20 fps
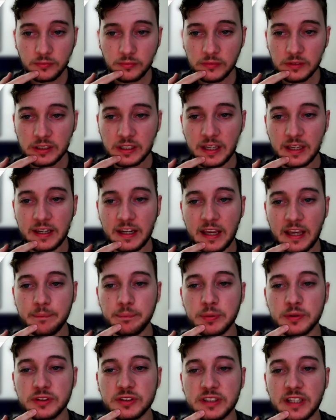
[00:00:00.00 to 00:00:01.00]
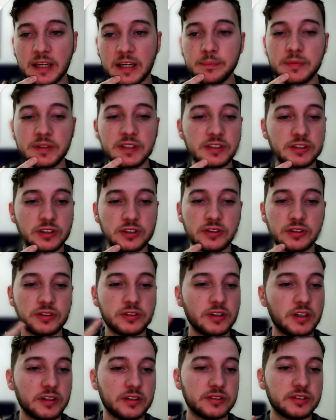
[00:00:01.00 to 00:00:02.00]
And ampersand is just
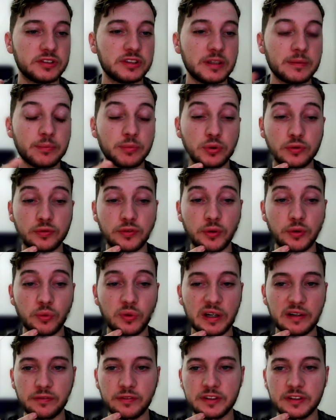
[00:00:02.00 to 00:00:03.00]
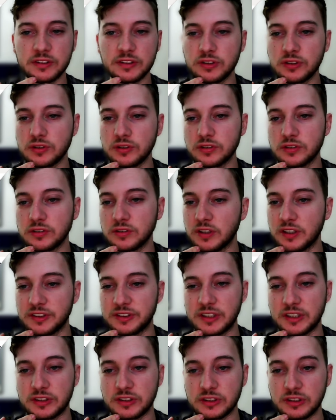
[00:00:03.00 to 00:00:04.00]
a symbol for reference, so
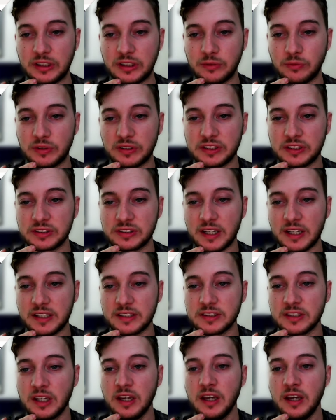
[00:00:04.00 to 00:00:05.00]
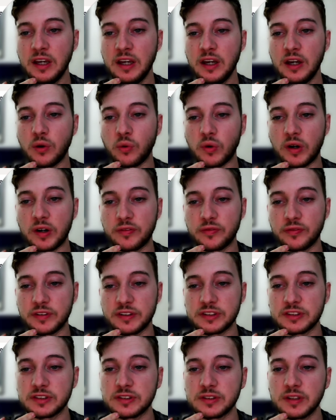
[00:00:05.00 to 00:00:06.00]
essentially you can read this as
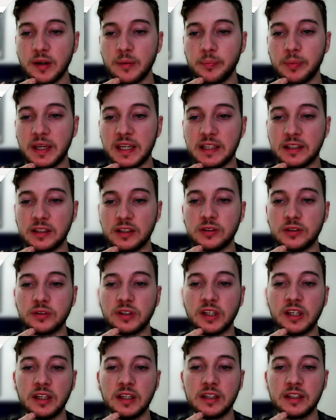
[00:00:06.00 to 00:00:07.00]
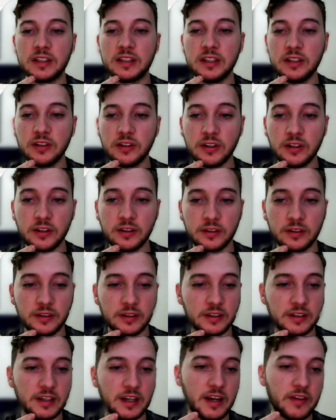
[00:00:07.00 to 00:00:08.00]
reference payload here,
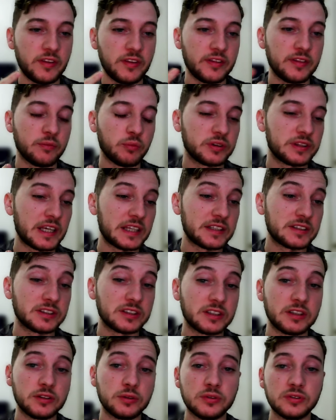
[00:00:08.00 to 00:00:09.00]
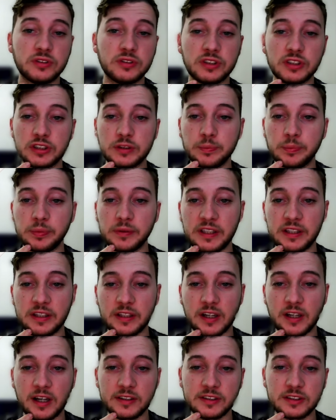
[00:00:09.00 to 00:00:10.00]
and then what that's going to do is display the
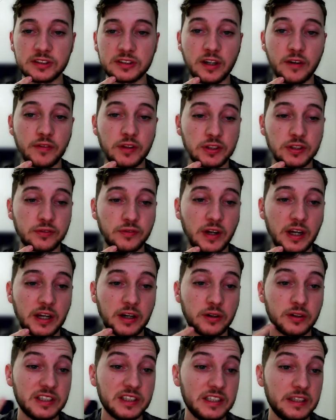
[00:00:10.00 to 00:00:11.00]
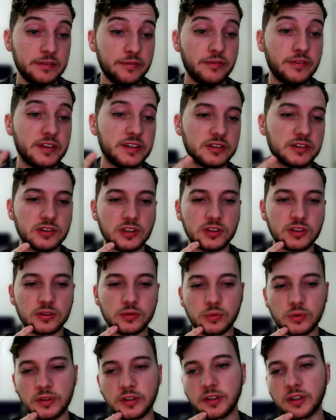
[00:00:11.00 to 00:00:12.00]
contents of this file if this does
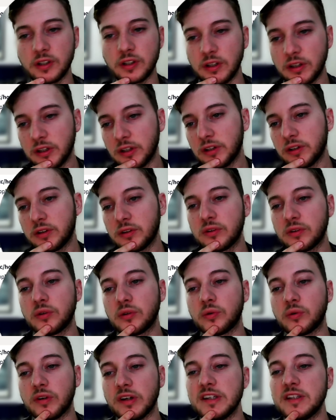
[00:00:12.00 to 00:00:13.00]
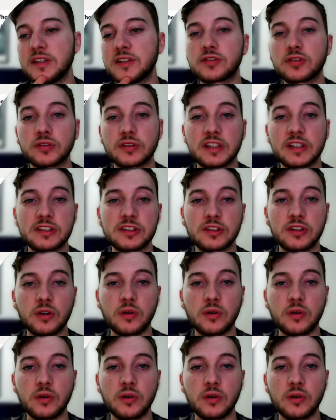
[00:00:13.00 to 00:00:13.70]
work, right? So let's go